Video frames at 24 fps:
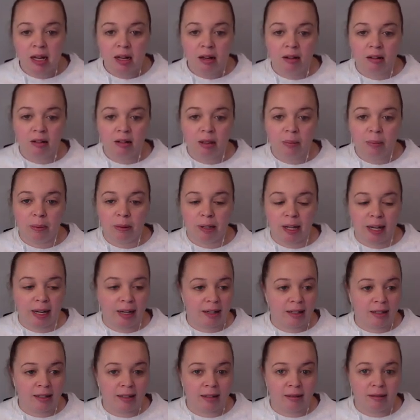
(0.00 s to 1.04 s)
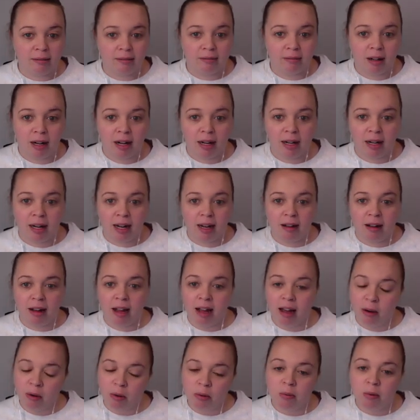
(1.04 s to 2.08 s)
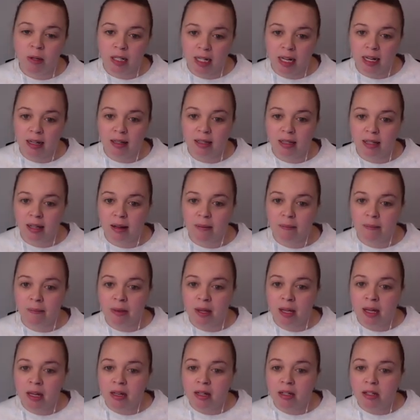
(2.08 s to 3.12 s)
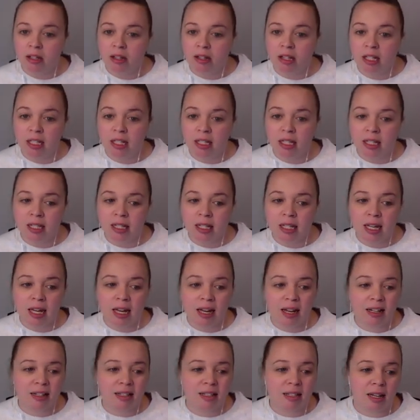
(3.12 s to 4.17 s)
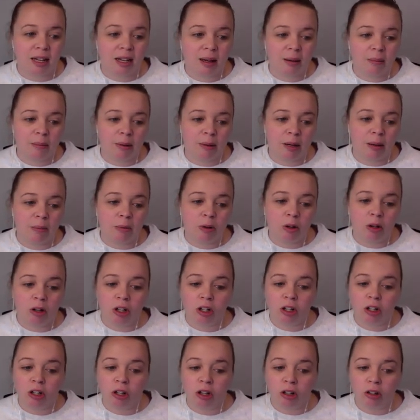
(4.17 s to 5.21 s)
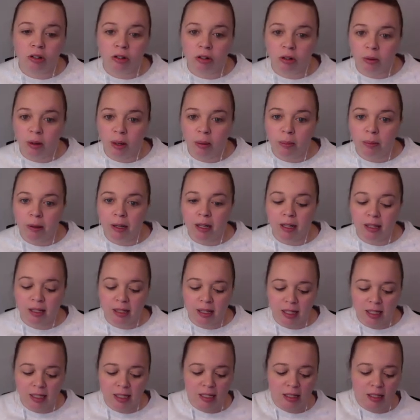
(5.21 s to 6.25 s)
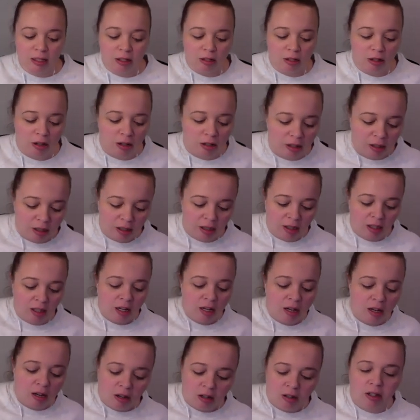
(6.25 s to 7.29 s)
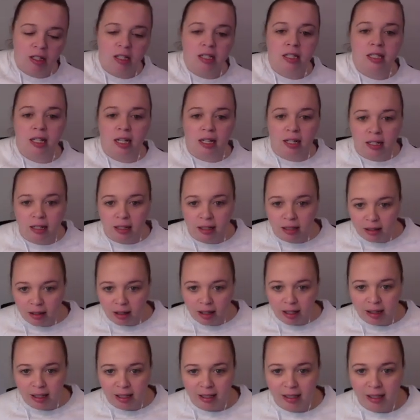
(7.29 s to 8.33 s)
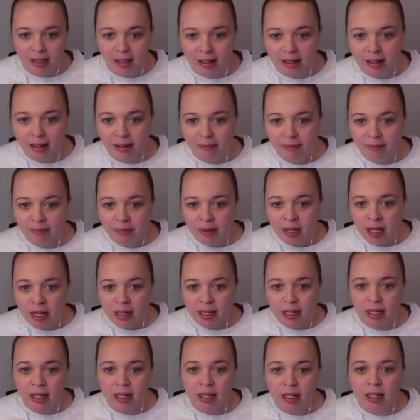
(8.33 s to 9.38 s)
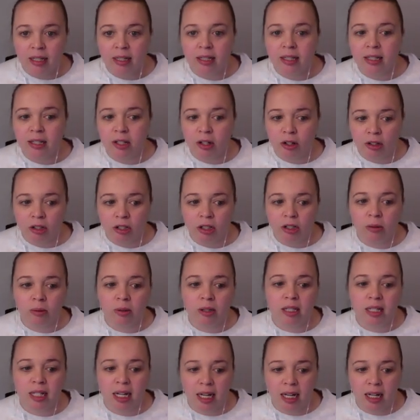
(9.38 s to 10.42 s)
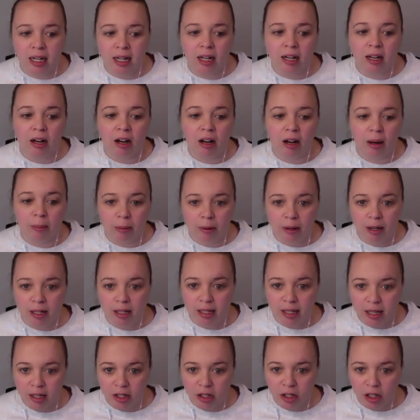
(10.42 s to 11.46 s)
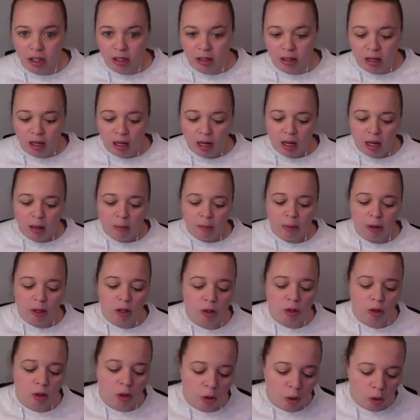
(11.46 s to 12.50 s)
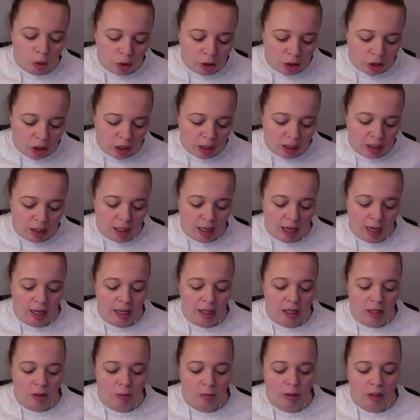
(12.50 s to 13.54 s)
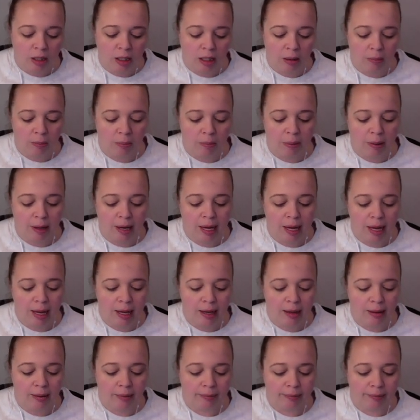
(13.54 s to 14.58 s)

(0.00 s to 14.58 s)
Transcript: on the planet right now. How would we test them? So this is the answer, but I'm not going to go through it because this is not on the study design this year. Yeah, it's got to do with DNA hybridization. But you could just say you would compare